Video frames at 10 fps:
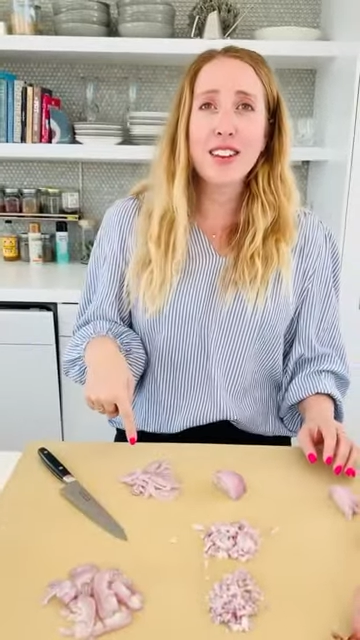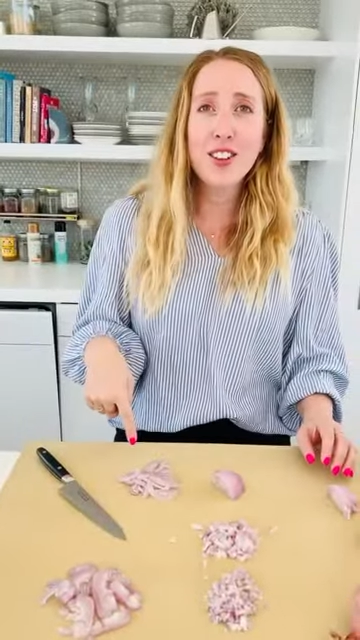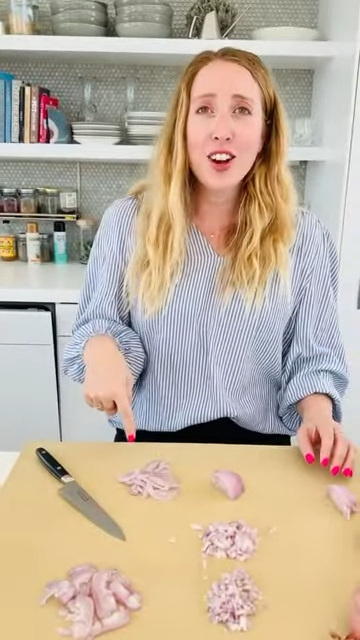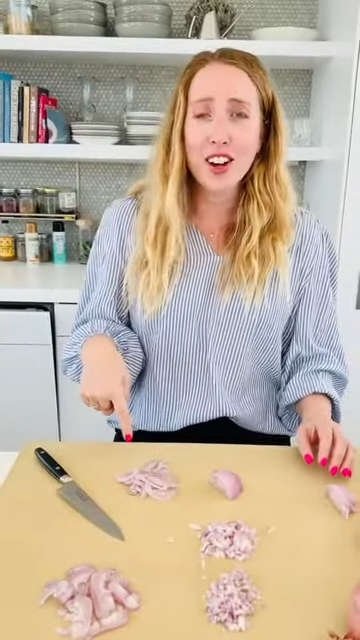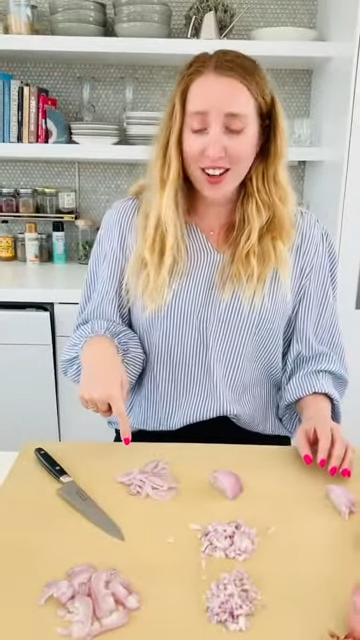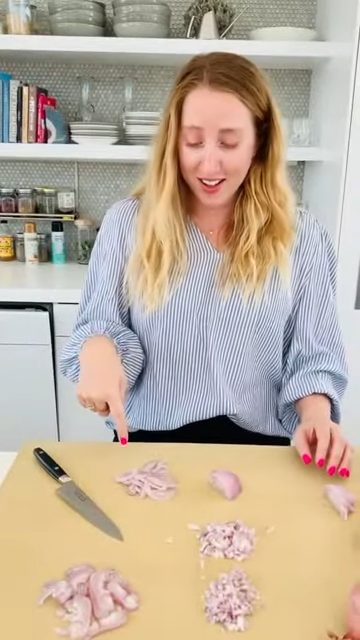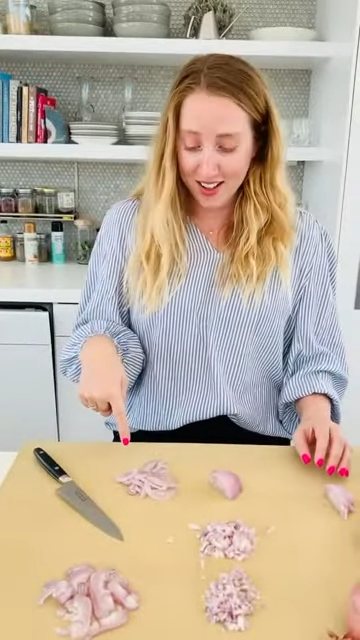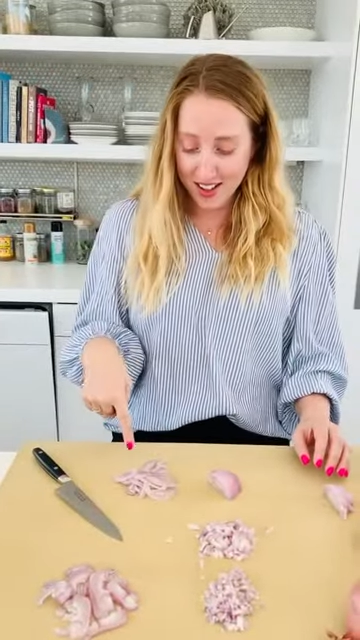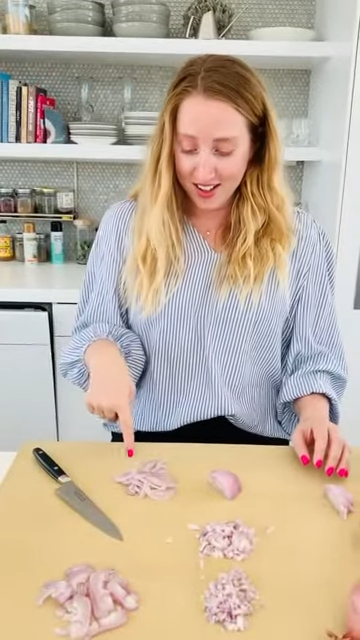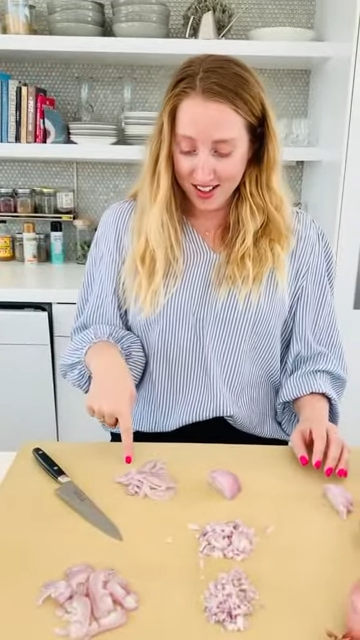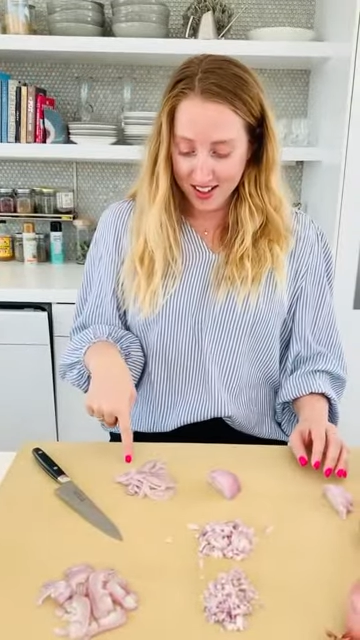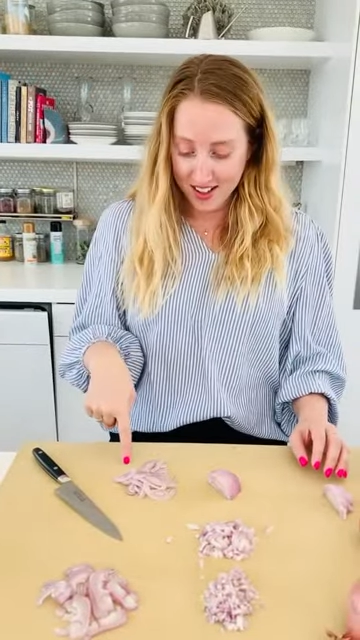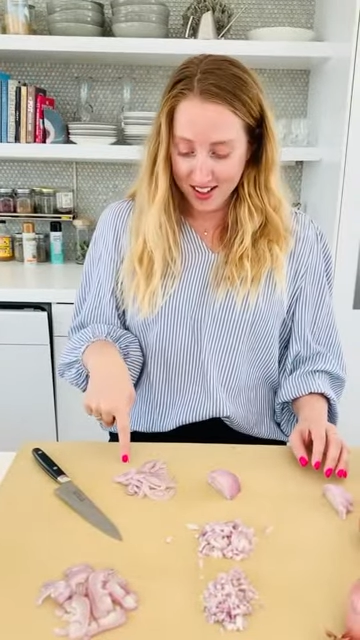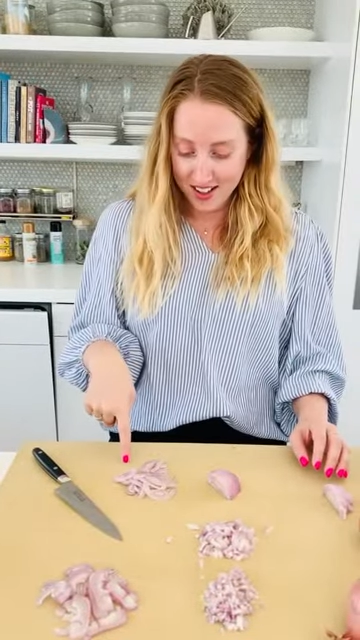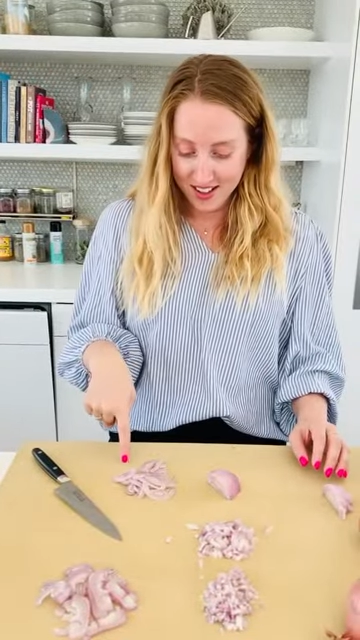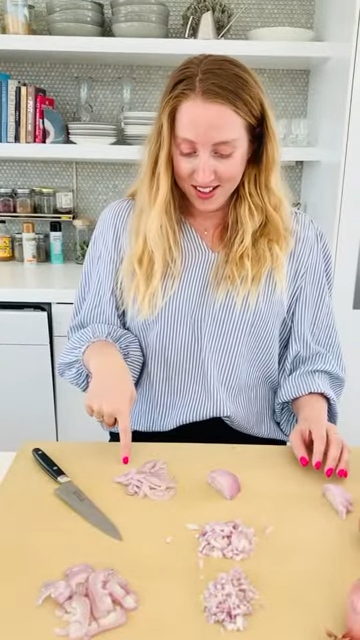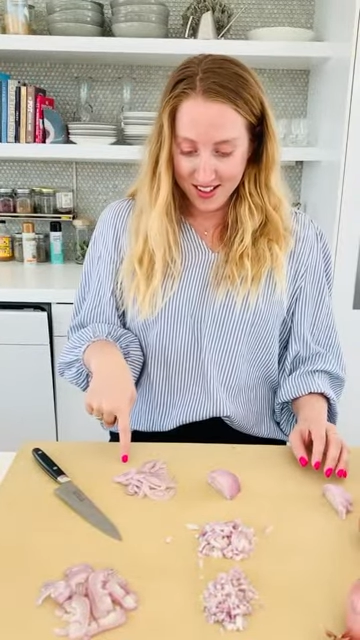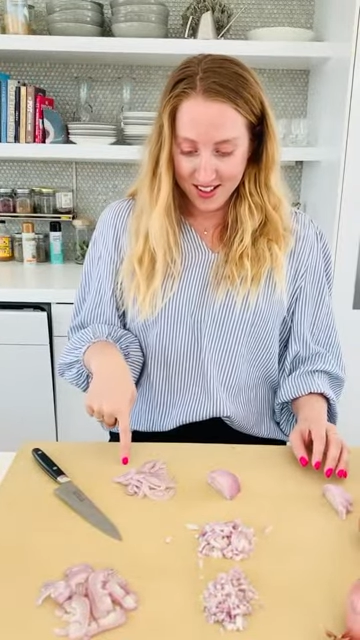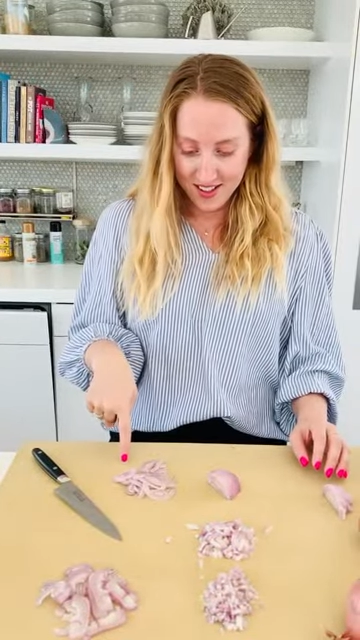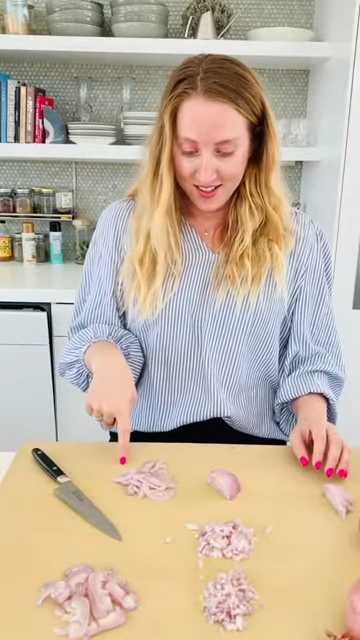That one's pretty good. Yeah.
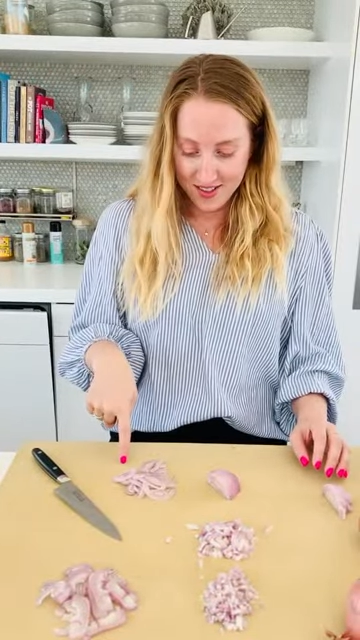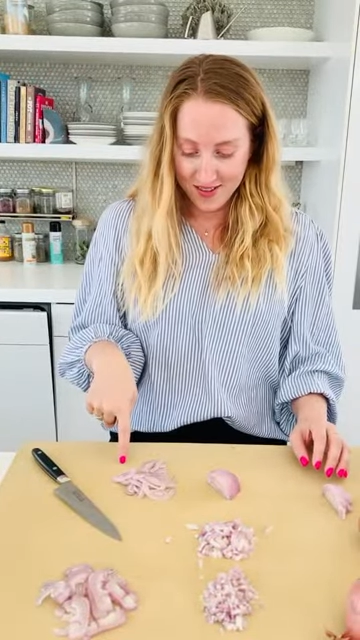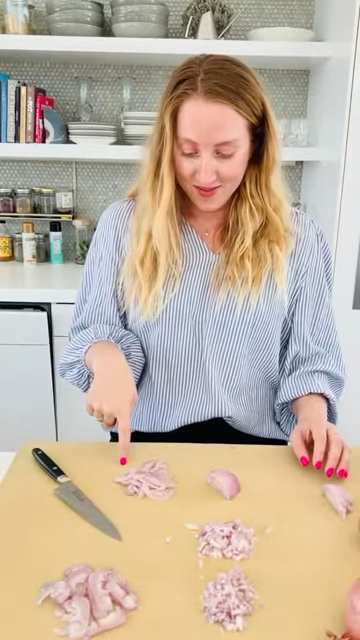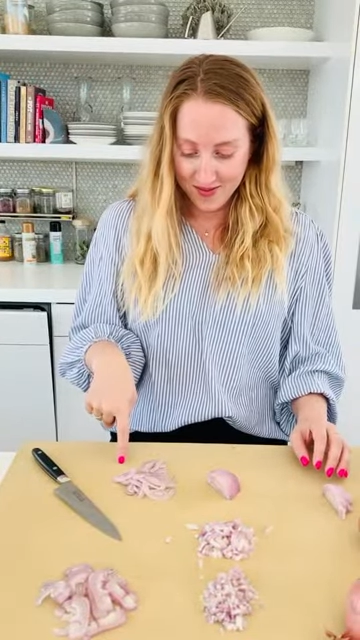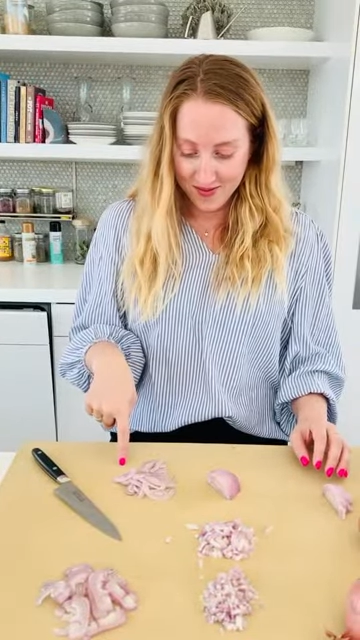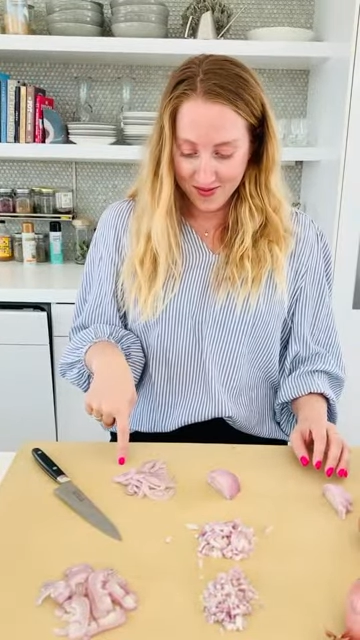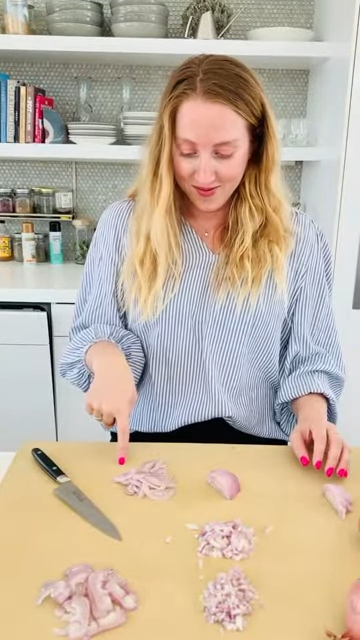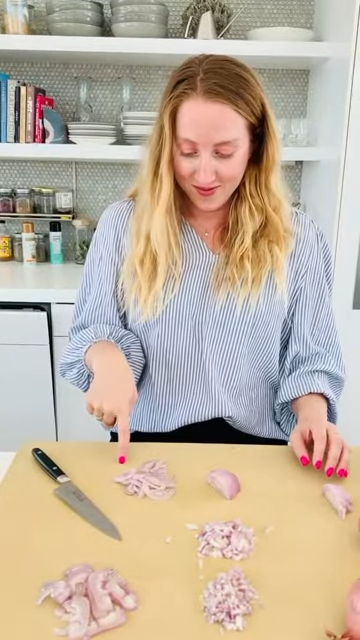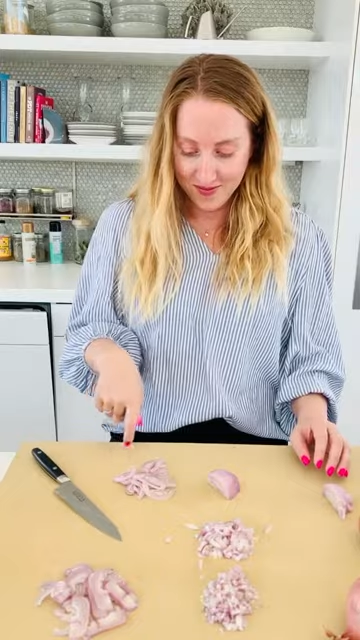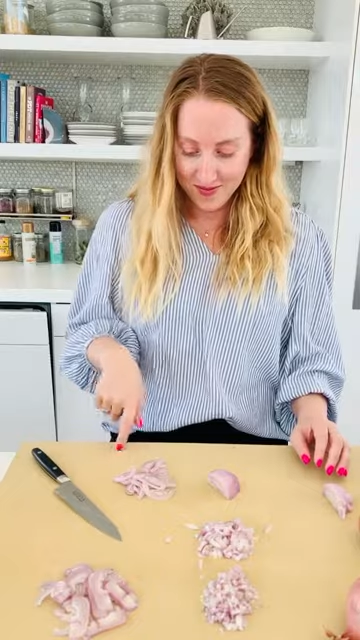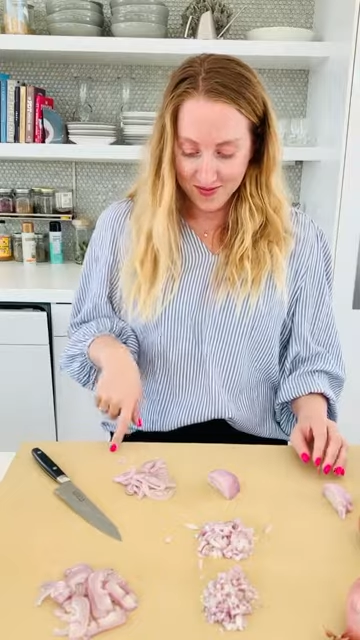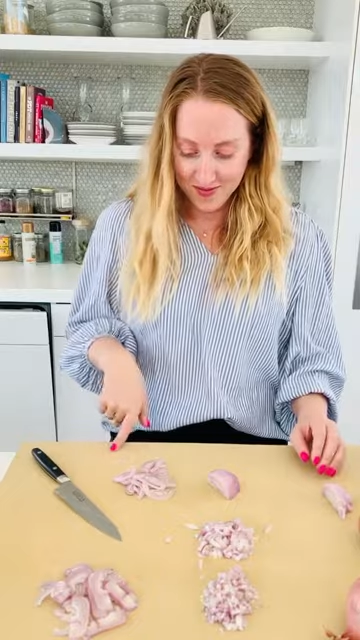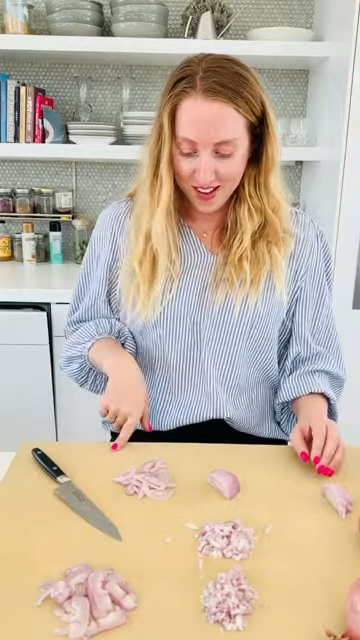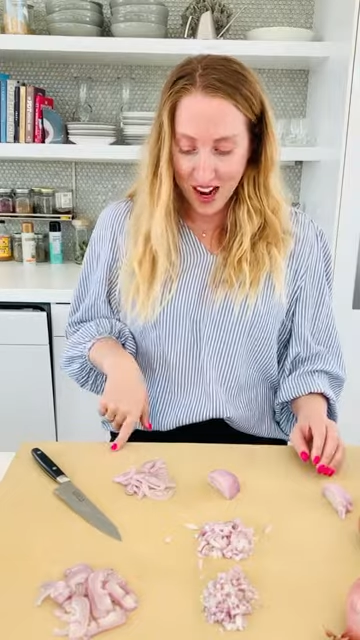Here. Okay. No, that's pretty good.